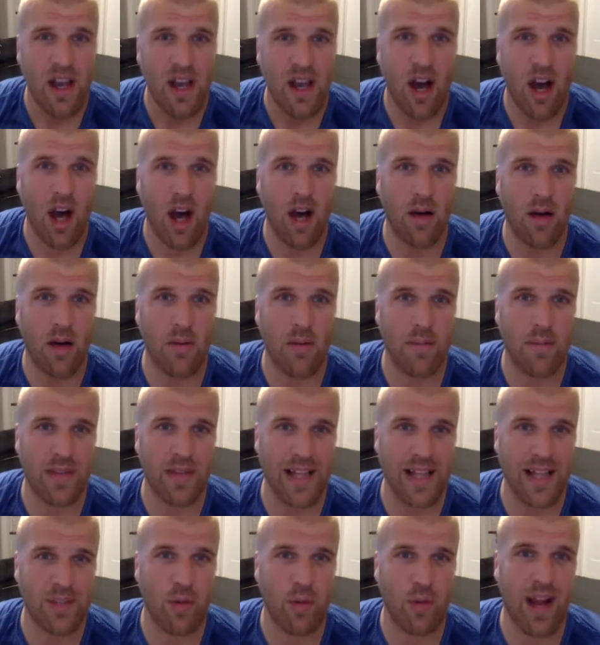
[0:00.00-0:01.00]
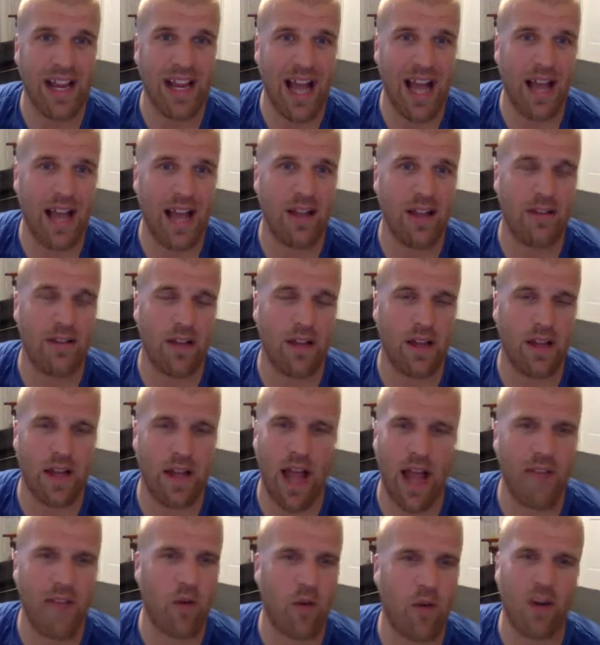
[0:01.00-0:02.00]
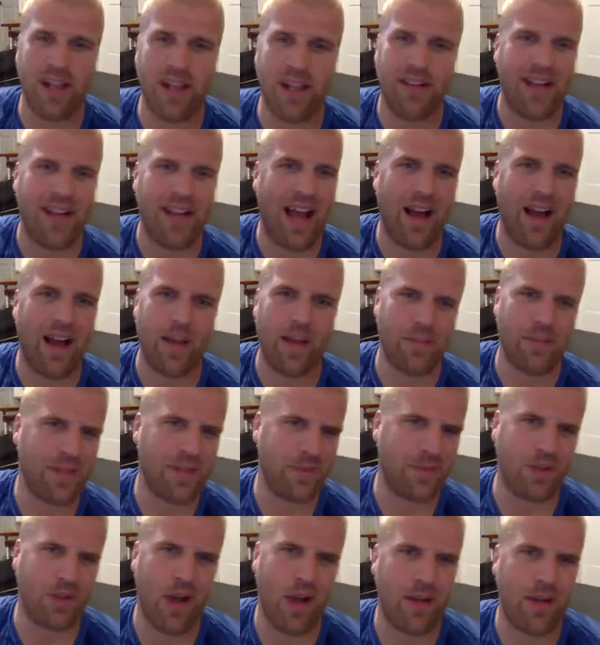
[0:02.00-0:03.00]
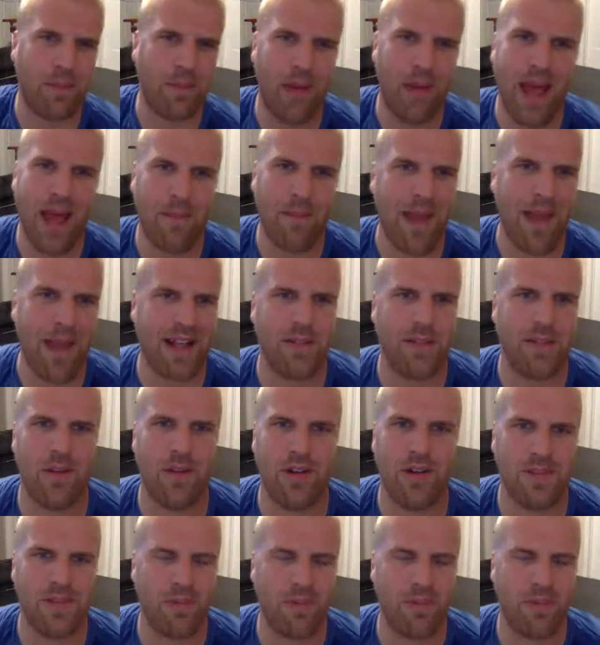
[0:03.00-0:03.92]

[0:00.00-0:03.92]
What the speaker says: That's where I got, like, I'm subscribed to Pat McNamara's